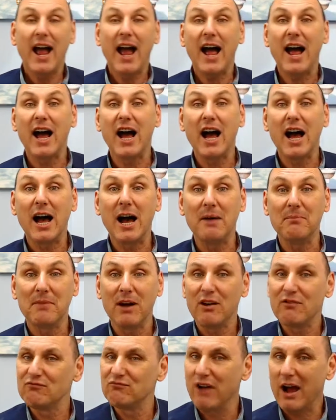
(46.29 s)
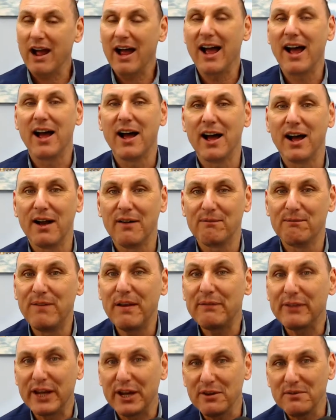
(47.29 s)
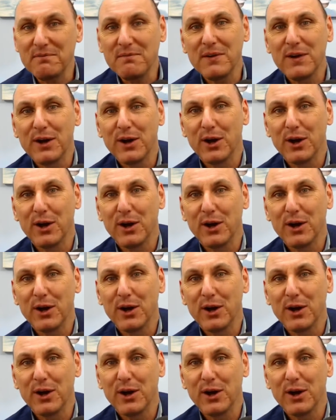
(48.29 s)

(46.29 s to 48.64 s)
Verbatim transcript: Vivian,